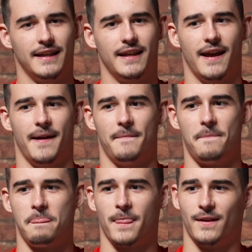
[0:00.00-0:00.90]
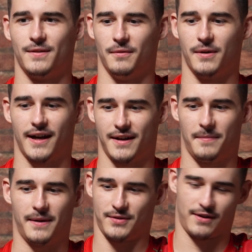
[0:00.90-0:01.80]
Yeah, so we're kind
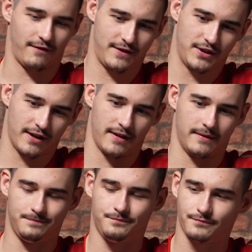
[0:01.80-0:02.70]
of bouncing off each other,